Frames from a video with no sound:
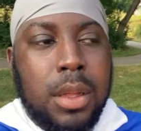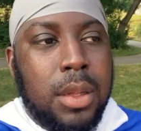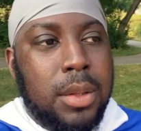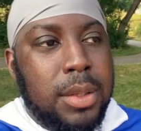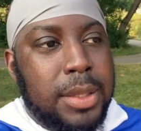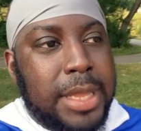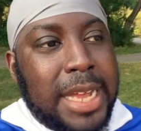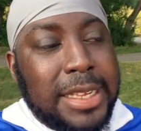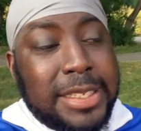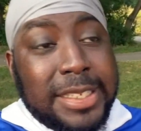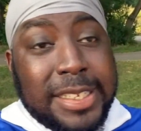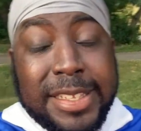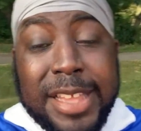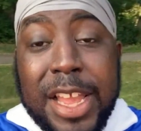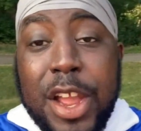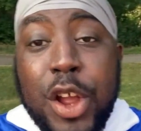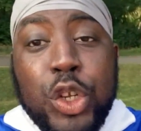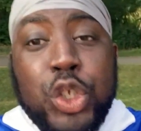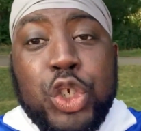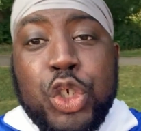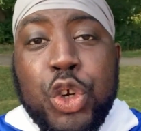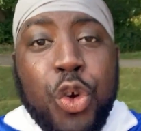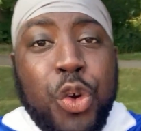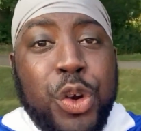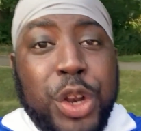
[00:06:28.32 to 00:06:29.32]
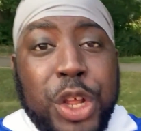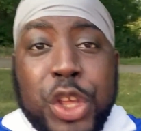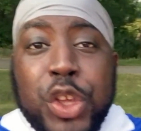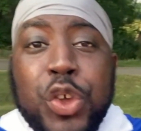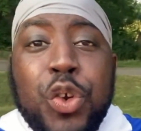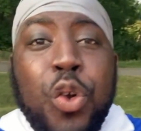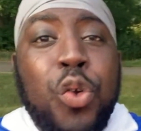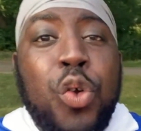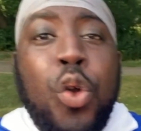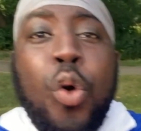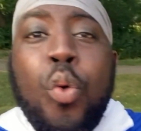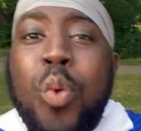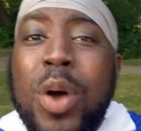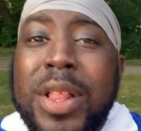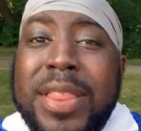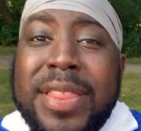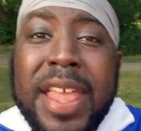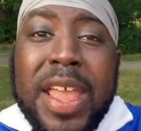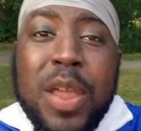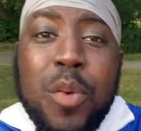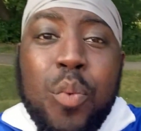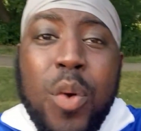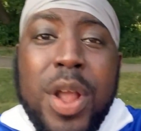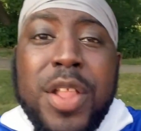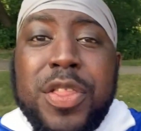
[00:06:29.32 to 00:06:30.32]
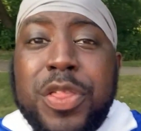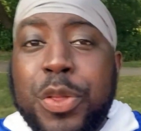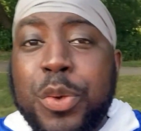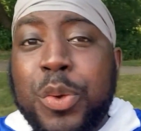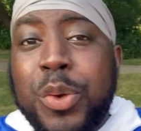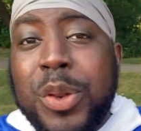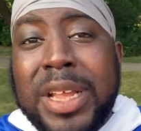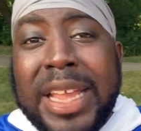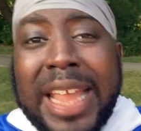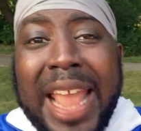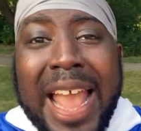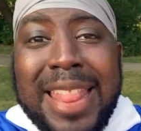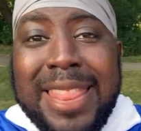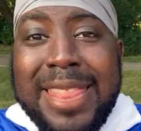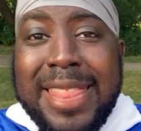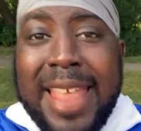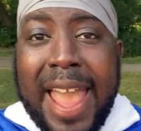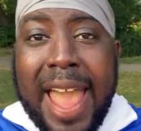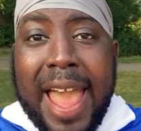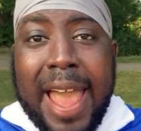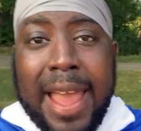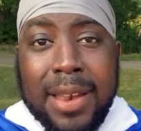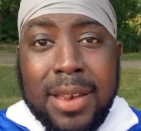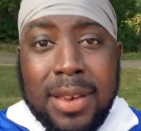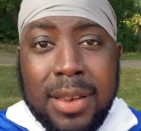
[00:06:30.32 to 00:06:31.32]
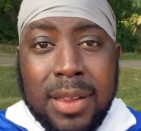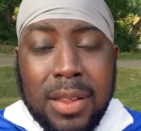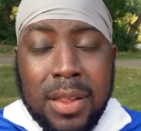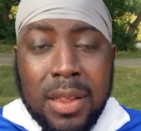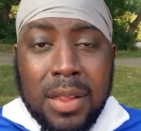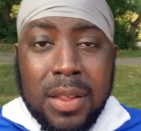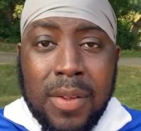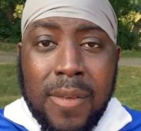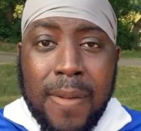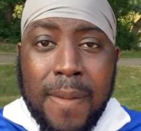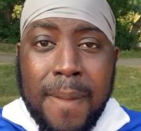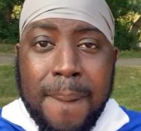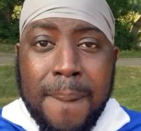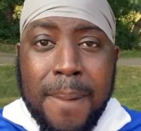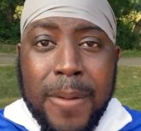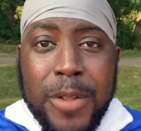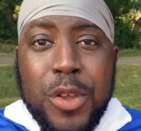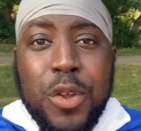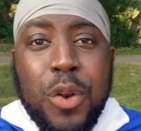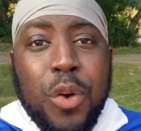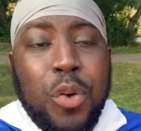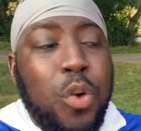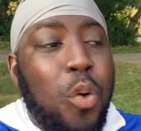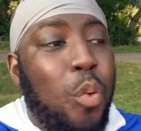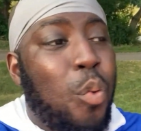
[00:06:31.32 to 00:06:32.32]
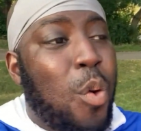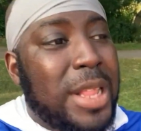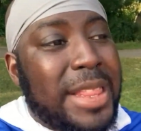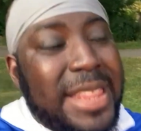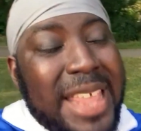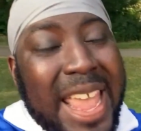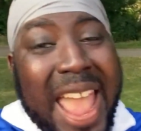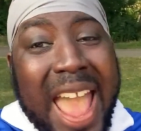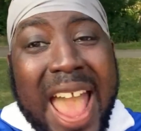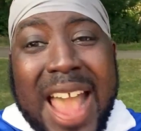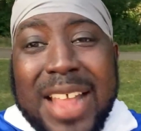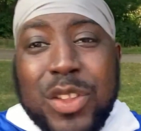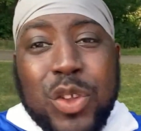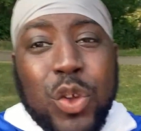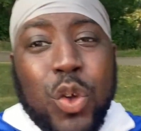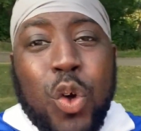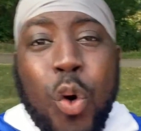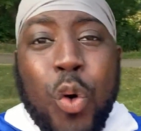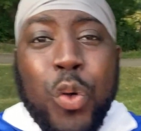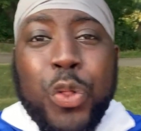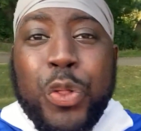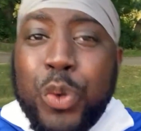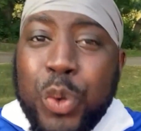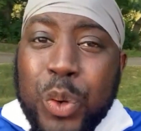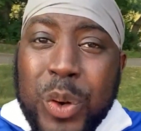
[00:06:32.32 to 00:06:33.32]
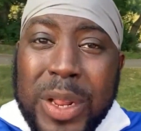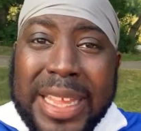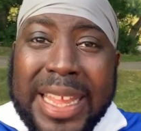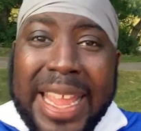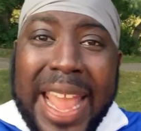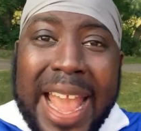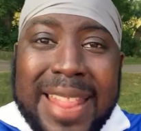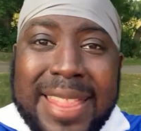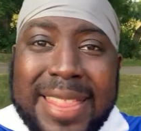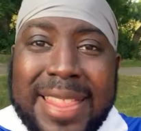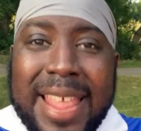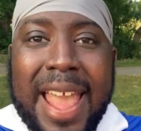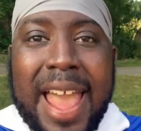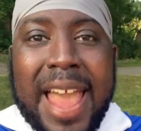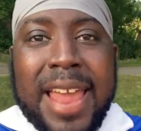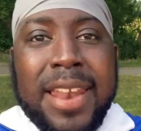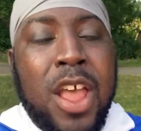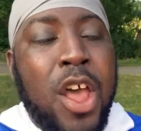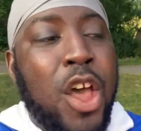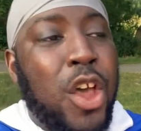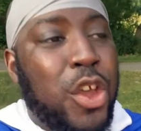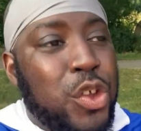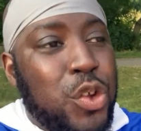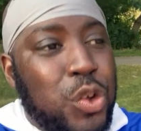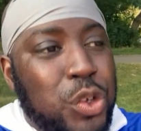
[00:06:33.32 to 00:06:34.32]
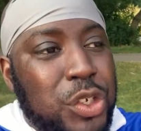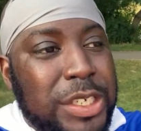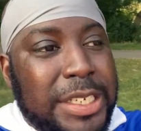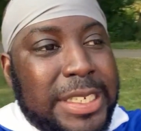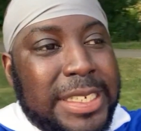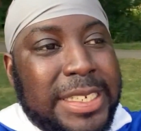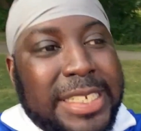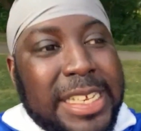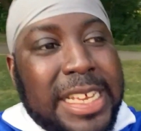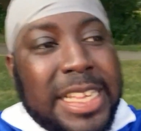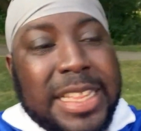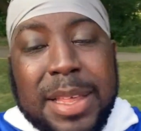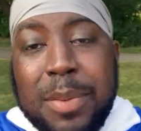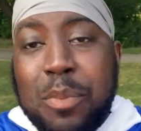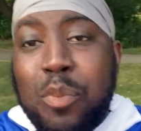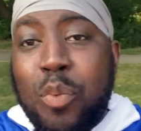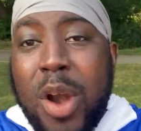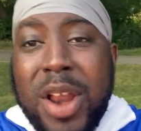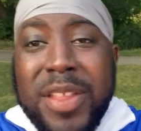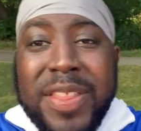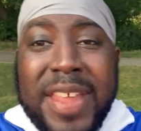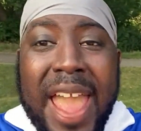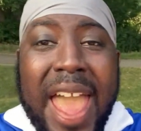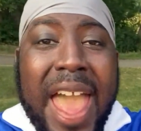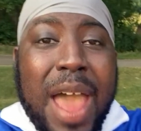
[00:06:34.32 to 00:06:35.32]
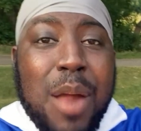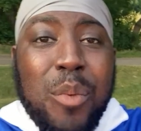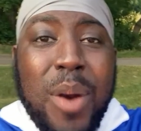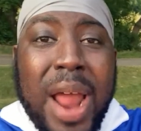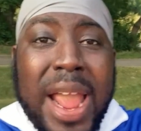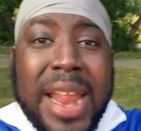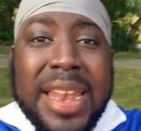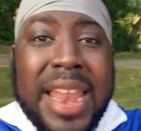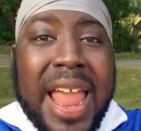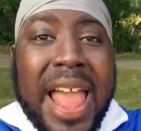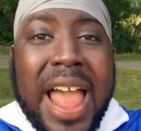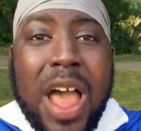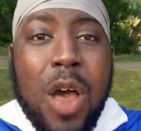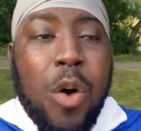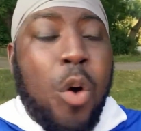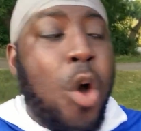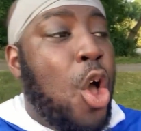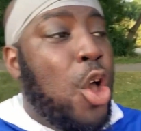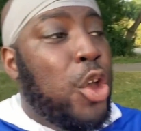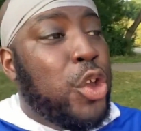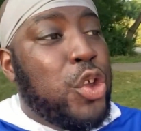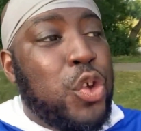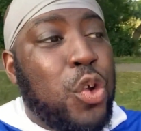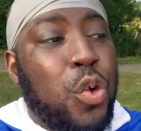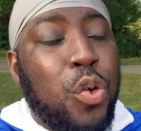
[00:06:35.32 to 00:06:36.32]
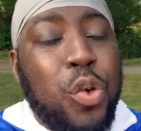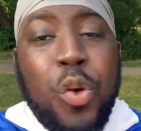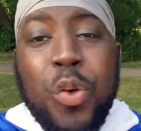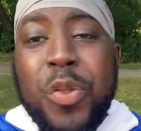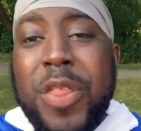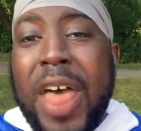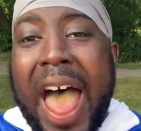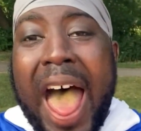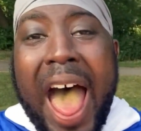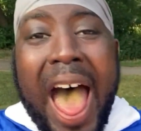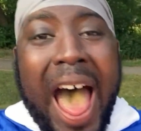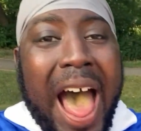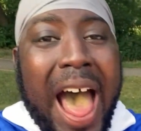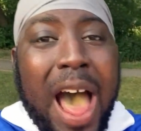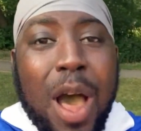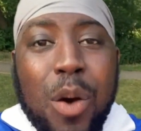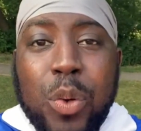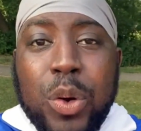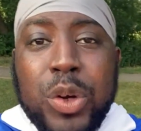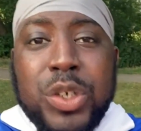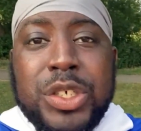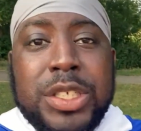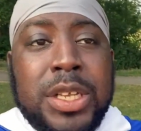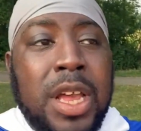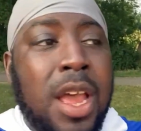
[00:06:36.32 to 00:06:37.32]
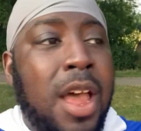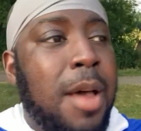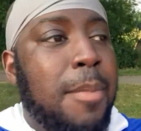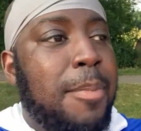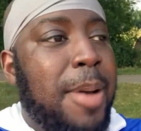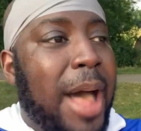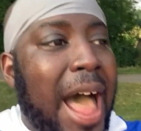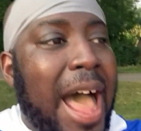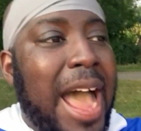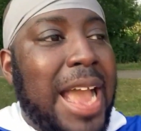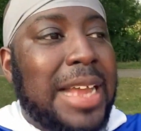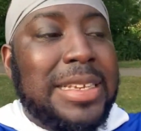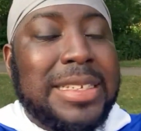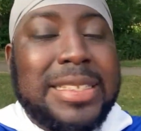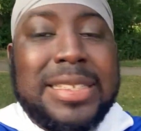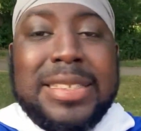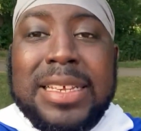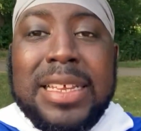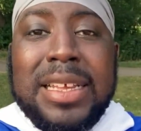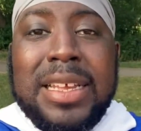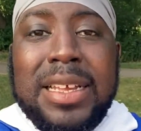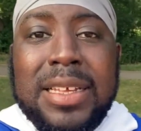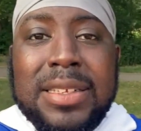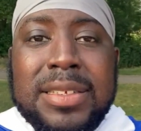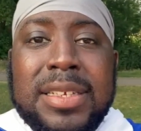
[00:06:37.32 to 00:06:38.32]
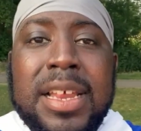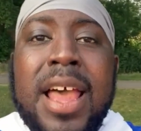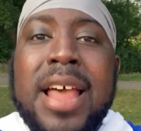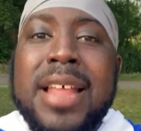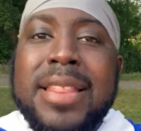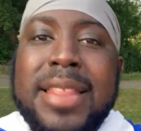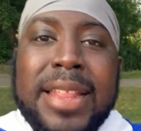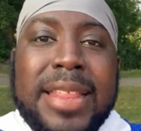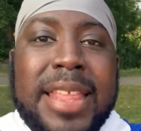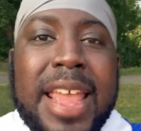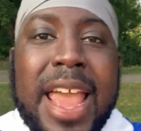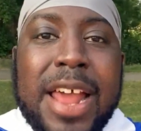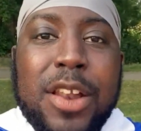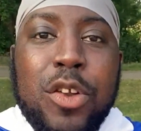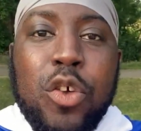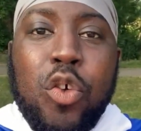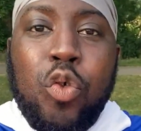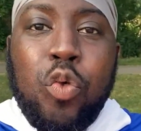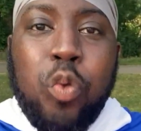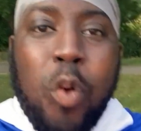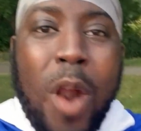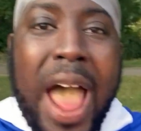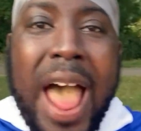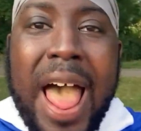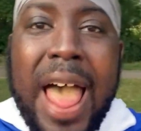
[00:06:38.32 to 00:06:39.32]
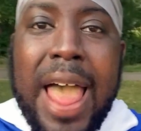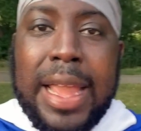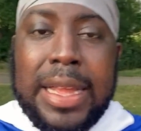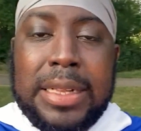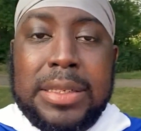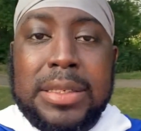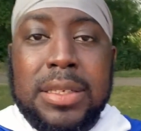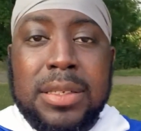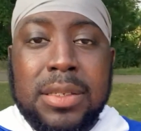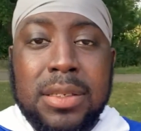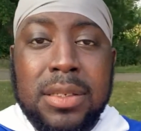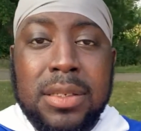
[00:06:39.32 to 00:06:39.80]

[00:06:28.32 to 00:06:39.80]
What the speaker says: That's their journey. You don't know what they went through to get that. You don't know what they had to go through to get that. You just see them where they're at right now. You don't know the hours behind the scenes that they had to grind.